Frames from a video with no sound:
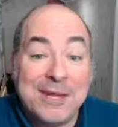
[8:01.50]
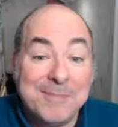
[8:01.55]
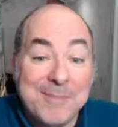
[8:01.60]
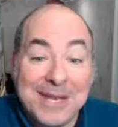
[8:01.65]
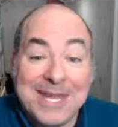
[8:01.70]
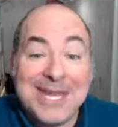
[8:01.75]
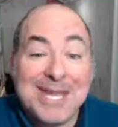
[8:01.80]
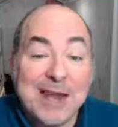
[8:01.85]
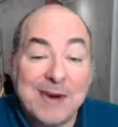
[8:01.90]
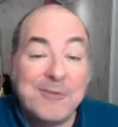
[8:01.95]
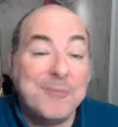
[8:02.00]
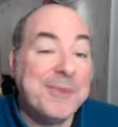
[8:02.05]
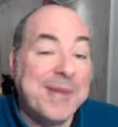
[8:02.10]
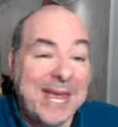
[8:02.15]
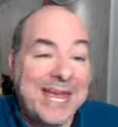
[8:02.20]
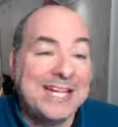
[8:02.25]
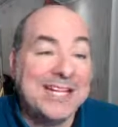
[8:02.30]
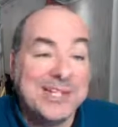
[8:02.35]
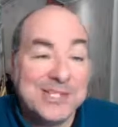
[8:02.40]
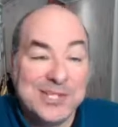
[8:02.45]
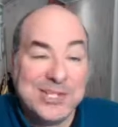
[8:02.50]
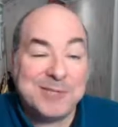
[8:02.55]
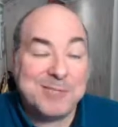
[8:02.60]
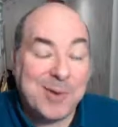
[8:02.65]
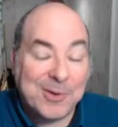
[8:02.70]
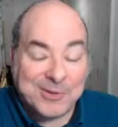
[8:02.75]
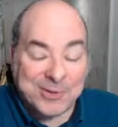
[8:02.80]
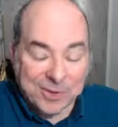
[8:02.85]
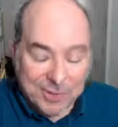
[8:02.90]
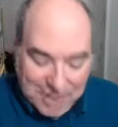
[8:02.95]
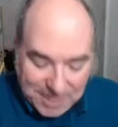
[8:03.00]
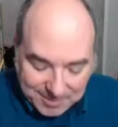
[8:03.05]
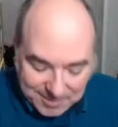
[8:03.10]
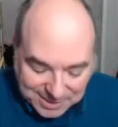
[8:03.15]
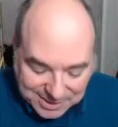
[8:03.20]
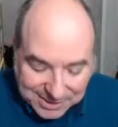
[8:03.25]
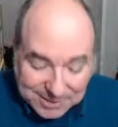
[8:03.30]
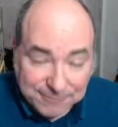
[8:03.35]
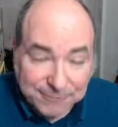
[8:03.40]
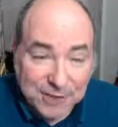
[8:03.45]
many government agencies post their
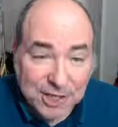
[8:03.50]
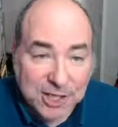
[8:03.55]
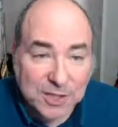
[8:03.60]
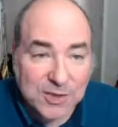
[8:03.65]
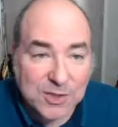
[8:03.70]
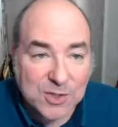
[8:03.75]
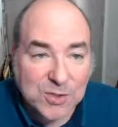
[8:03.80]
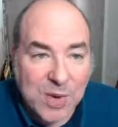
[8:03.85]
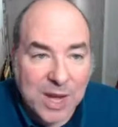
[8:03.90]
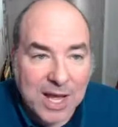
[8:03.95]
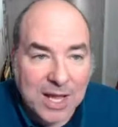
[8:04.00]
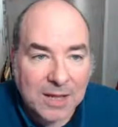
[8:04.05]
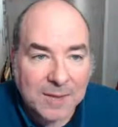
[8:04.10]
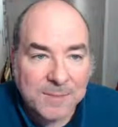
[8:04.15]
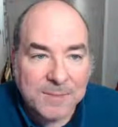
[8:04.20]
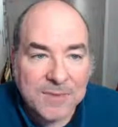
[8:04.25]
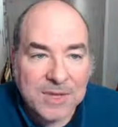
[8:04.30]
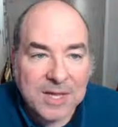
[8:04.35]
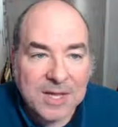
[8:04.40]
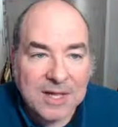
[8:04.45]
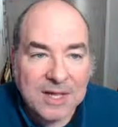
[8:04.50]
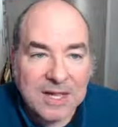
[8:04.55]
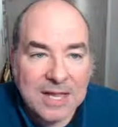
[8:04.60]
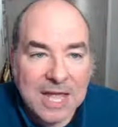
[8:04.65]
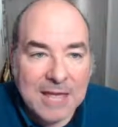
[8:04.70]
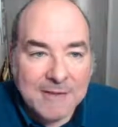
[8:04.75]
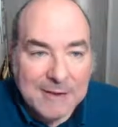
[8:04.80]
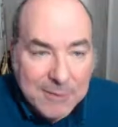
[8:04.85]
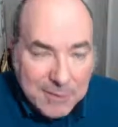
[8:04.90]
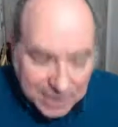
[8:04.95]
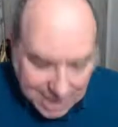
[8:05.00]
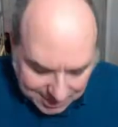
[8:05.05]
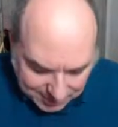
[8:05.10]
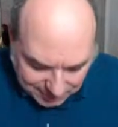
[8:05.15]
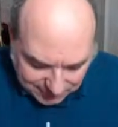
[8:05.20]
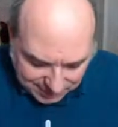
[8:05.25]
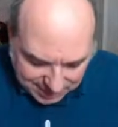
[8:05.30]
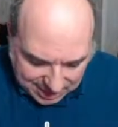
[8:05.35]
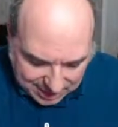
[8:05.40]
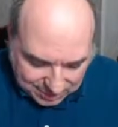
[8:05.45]
images to Flickr as well. If I were to come
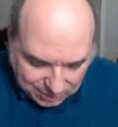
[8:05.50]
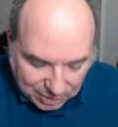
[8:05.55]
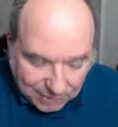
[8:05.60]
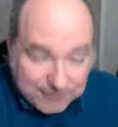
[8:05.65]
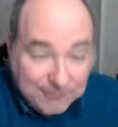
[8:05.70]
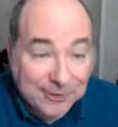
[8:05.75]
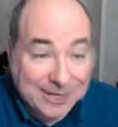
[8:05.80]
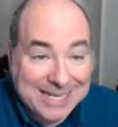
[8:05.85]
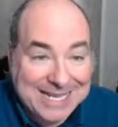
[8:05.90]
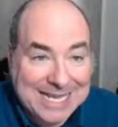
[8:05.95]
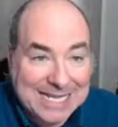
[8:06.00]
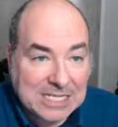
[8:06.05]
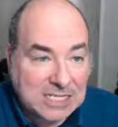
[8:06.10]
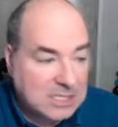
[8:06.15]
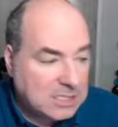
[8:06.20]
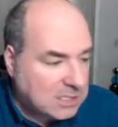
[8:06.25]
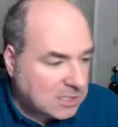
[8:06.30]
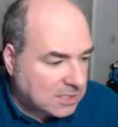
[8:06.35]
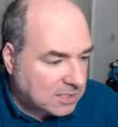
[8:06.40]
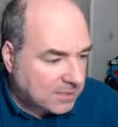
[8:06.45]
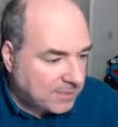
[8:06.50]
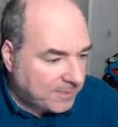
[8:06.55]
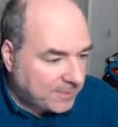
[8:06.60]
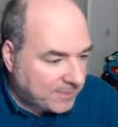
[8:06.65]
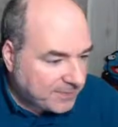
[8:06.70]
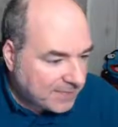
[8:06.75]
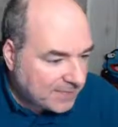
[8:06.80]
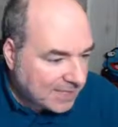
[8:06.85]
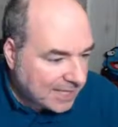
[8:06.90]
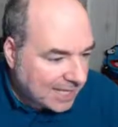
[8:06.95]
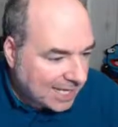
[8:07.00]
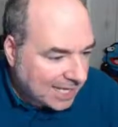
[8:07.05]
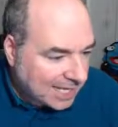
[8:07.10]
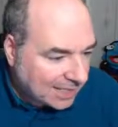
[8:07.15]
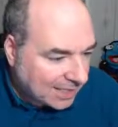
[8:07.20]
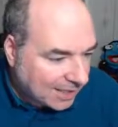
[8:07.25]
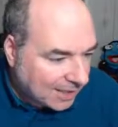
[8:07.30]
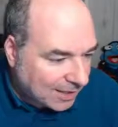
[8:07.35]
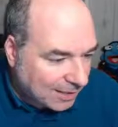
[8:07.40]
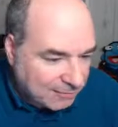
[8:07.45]
over here and look for kittens,
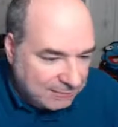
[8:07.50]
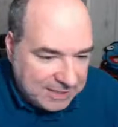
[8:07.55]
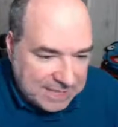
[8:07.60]
love